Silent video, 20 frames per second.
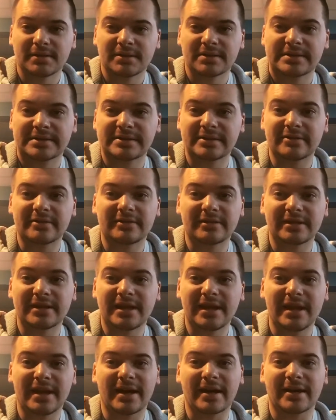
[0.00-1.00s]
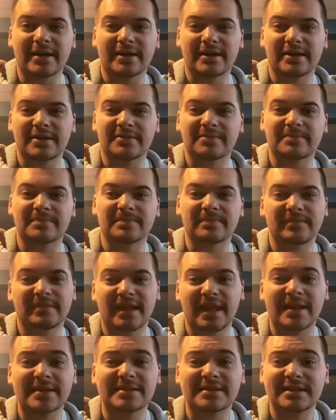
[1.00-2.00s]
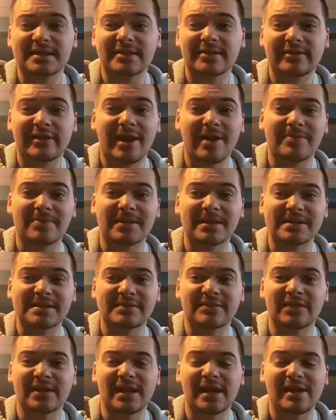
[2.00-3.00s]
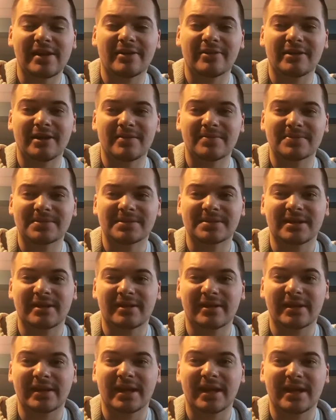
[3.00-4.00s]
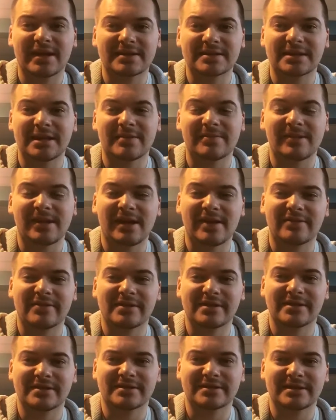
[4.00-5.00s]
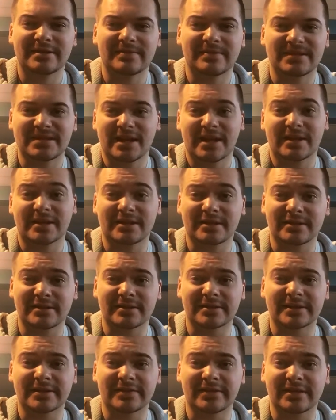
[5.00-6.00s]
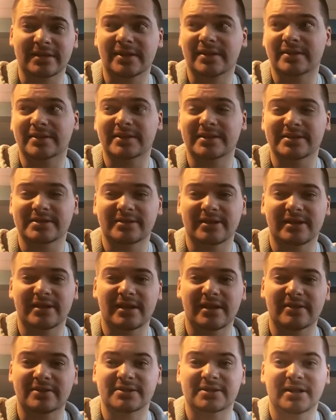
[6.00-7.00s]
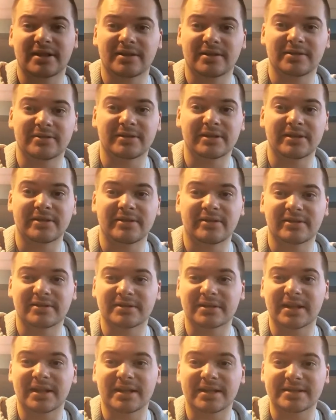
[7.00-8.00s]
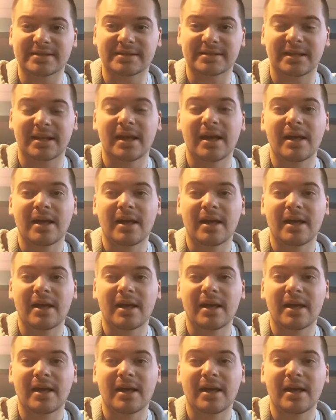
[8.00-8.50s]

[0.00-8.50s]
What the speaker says: So yeah, that's gonna wrap this video up. Sorry guys, I'm having some technical difficulties right now trying to record this.